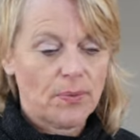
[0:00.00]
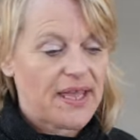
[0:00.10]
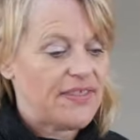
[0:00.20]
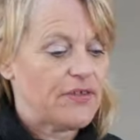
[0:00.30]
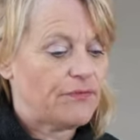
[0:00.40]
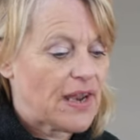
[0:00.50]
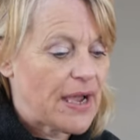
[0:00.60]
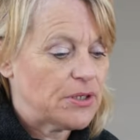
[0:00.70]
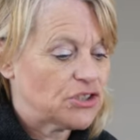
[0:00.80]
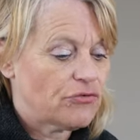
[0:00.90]
way that
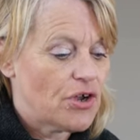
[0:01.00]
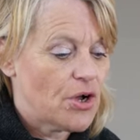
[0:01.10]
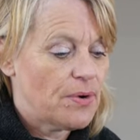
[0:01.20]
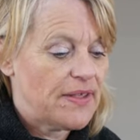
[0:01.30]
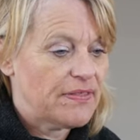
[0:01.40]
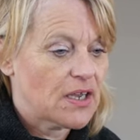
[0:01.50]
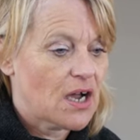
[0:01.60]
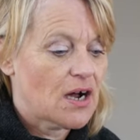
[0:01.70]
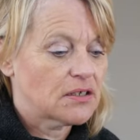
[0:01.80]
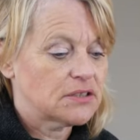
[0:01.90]
flowers grow in the
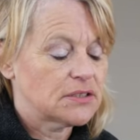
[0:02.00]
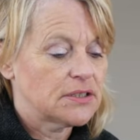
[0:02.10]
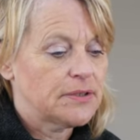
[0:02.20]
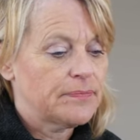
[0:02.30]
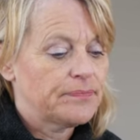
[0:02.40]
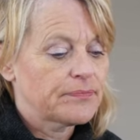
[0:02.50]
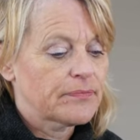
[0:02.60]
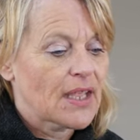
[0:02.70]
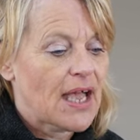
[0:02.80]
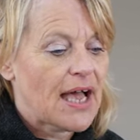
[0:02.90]
garden.
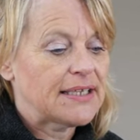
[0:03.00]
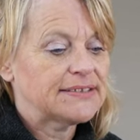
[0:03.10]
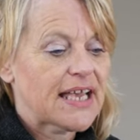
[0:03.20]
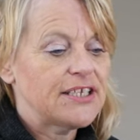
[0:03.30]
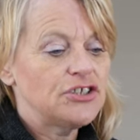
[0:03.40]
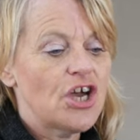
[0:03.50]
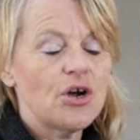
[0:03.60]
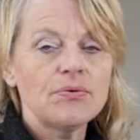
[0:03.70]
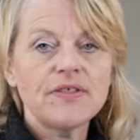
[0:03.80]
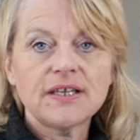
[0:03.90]
And I
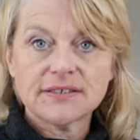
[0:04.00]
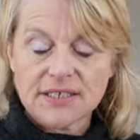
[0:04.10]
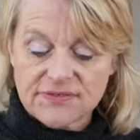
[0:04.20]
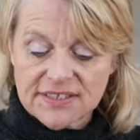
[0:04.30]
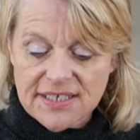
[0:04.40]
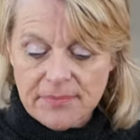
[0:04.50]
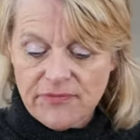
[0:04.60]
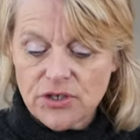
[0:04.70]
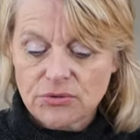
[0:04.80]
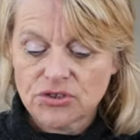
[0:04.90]
know that if some
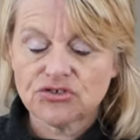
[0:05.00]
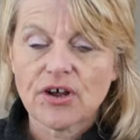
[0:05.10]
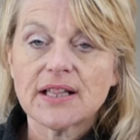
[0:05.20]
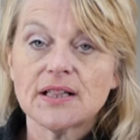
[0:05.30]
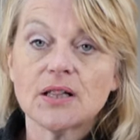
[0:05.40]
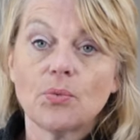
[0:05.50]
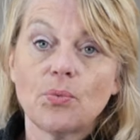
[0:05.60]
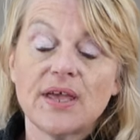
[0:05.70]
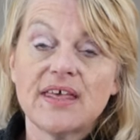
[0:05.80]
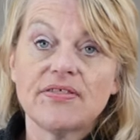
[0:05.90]
of you struggle
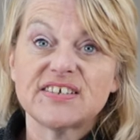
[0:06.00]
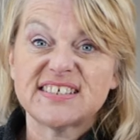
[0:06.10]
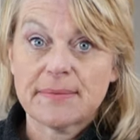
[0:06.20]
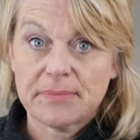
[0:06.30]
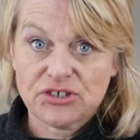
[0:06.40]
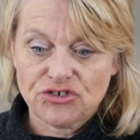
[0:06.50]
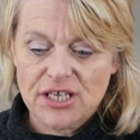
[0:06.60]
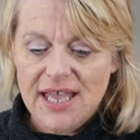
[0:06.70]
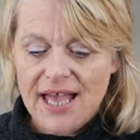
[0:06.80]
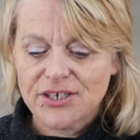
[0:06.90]
with
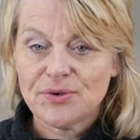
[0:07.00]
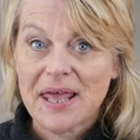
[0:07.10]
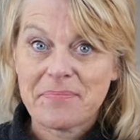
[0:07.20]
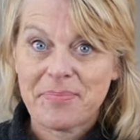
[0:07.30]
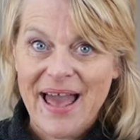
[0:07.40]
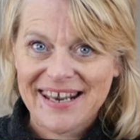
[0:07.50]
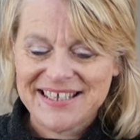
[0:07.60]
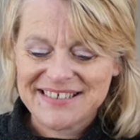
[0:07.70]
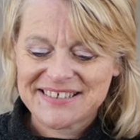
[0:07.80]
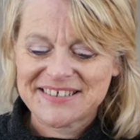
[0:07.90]
symmetry and you like
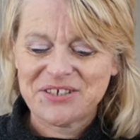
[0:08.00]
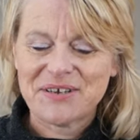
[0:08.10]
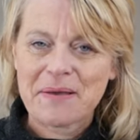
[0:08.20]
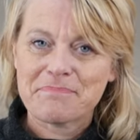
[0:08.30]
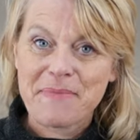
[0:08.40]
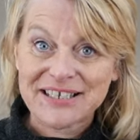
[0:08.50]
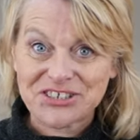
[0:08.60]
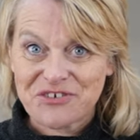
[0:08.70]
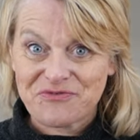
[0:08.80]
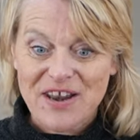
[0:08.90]
balance and you like
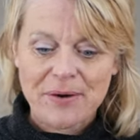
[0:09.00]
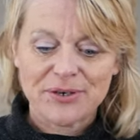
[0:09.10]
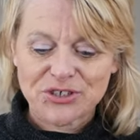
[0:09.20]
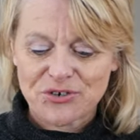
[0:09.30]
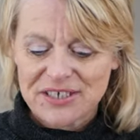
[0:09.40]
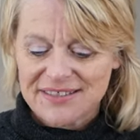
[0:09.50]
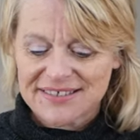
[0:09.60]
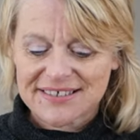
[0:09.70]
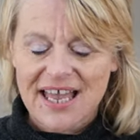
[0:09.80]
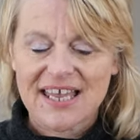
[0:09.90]
matching flowers on either
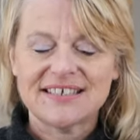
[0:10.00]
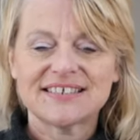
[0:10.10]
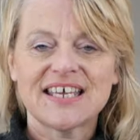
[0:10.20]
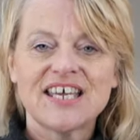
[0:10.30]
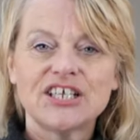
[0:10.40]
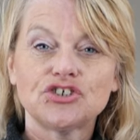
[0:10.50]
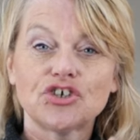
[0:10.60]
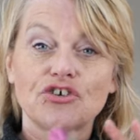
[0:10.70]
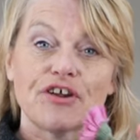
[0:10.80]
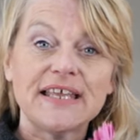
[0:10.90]
side, to
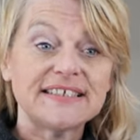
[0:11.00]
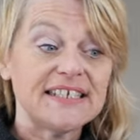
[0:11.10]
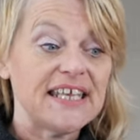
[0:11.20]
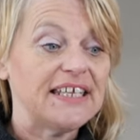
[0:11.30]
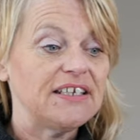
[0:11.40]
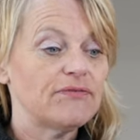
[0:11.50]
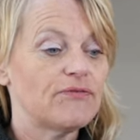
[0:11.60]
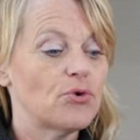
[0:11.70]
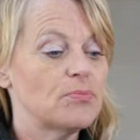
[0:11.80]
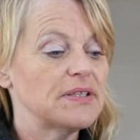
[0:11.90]
create an
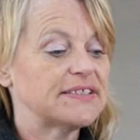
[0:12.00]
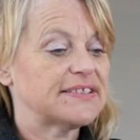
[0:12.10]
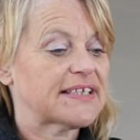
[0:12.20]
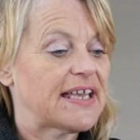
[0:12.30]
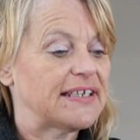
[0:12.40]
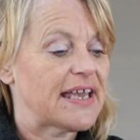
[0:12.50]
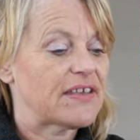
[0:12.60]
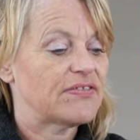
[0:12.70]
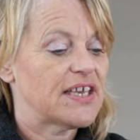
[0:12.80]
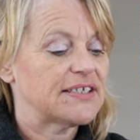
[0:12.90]
informal design
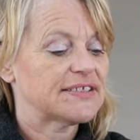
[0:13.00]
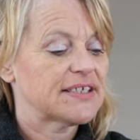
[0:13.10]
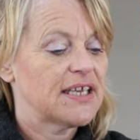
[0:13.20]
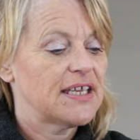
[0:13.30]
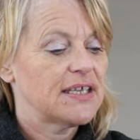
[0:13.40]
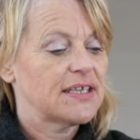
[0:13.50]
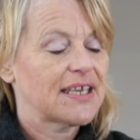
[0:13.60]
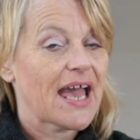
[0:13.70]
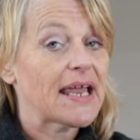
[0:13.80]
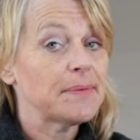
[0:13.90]
like this
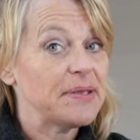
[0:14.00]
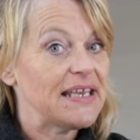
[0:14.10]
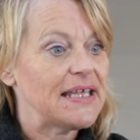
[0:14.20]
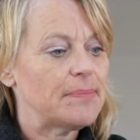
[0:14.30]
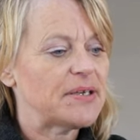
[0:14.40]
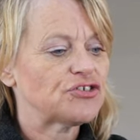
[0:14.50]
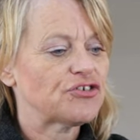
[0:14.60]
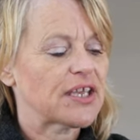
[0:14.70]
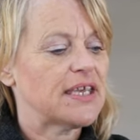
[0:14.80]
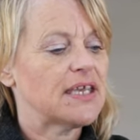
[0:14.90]
can be a little bit
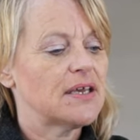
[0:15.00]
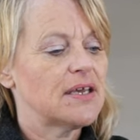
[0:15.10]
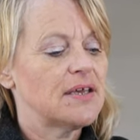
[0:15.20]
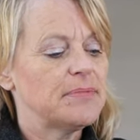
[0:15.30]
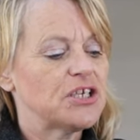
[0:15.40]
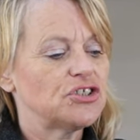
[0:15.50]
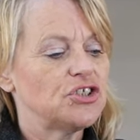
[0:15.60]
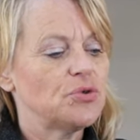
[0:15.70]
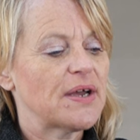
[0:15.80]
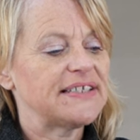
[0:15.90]
tricky because
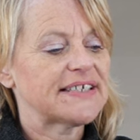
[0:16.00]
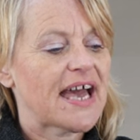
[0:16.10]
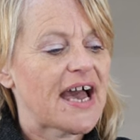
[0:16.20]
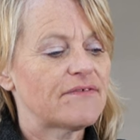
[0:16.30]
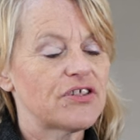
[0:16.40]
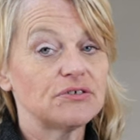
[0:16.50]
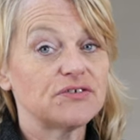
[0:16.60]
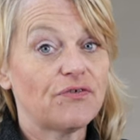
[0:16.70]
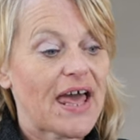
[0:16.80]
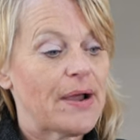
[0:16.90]
you want to have
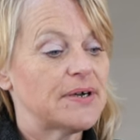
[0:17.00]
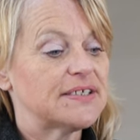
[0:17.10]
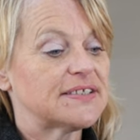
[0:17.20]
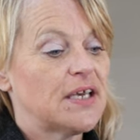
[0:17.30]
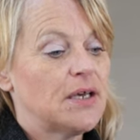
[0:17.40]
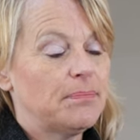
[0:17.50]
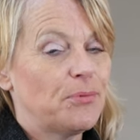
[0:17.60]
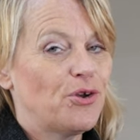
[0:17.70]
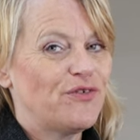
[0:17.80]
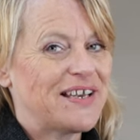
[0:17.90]
those flowers
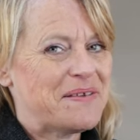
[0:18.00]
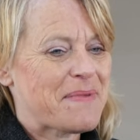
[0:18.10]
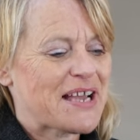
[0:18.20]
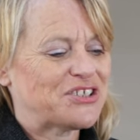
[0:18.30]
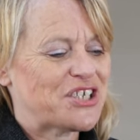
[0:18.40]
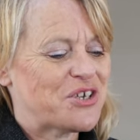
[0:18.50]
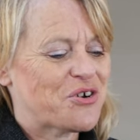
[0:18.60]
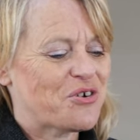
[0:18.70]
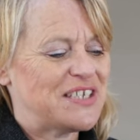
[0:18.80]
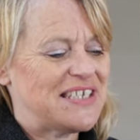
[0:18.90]
perfectly matching
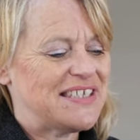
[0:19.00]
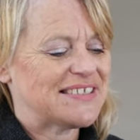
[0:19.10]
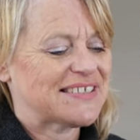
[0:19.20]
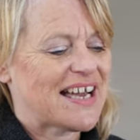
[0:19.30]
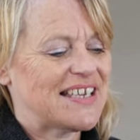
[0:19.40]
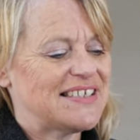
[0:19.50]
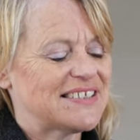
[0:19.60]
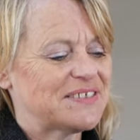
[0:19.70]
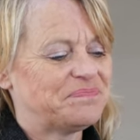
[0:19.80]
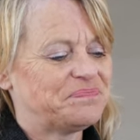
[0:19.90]
on either side.
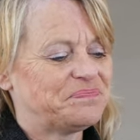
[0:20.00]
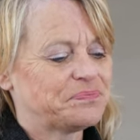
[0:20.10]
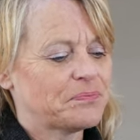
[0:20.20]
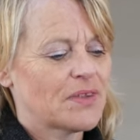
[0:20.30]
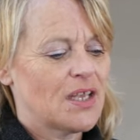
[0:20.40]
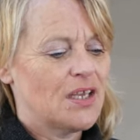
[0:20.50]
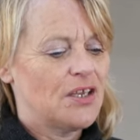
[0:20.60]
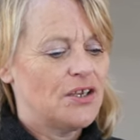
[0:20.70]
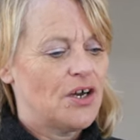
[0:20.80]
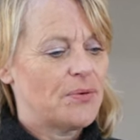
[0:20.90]

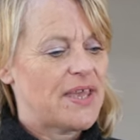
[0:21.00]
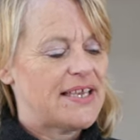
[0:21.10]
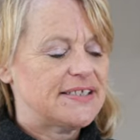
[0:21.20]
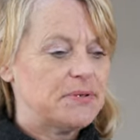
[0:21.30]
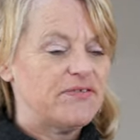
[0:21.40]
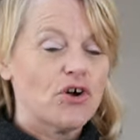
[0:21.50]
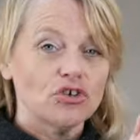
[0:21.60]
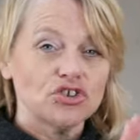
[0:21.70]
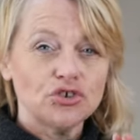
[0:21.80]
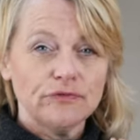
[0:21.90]
Okay, so we've
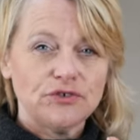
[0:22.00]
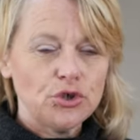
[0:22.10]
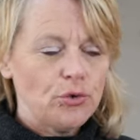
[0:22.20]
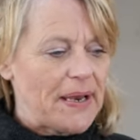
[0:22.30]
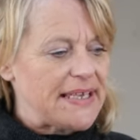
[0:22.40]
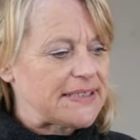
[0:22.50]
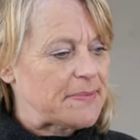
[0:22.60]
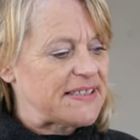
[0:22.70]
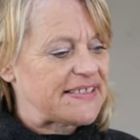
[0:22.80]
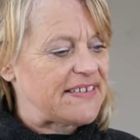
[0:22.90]
got sort of two
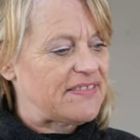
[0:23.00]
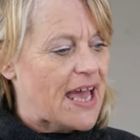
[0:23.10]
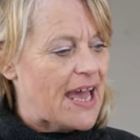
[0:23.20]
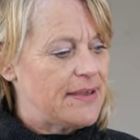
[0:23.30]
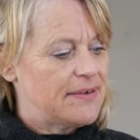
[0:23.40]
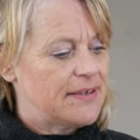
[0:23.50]
placements in there.